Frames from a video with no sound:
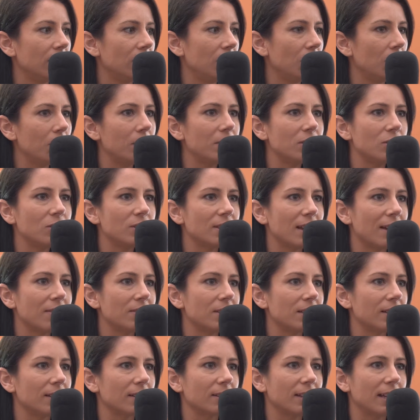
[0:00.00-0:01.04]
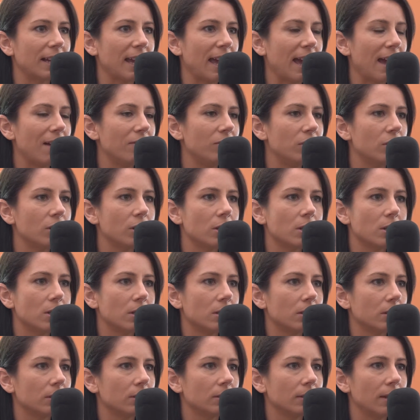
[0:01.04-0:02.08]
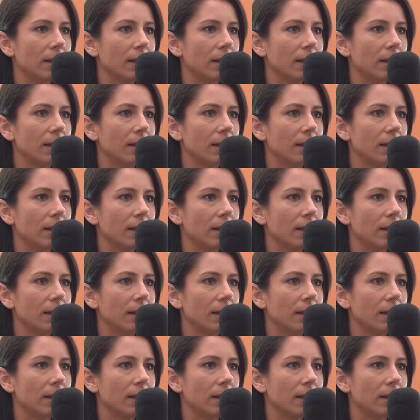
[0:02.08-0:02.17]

you always just have to like have your,